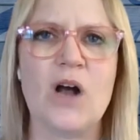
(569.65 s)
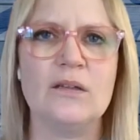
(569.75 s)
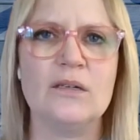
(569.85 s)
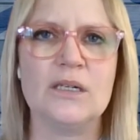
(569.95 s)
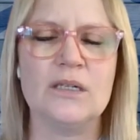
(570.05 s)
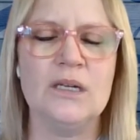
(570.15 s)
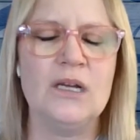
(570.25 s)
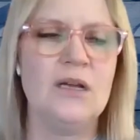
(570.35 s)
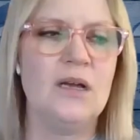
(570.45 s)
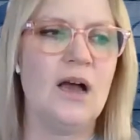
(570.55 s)
color
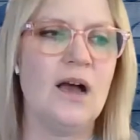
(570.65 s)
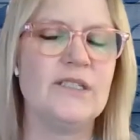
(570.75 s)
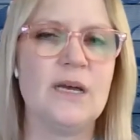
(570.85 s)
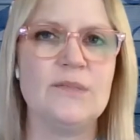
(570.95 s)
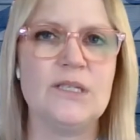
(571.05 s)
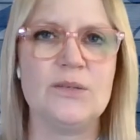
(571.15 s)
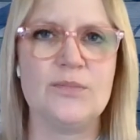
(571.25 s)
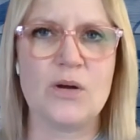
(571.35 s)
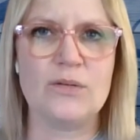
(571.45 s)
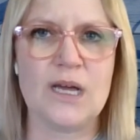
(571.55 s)
have attempted to
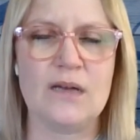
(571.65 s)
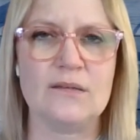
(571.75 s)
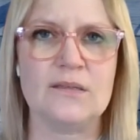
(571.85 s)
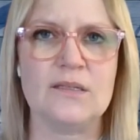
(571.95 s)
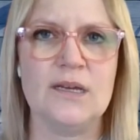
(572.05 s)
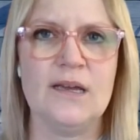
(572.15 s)
protest,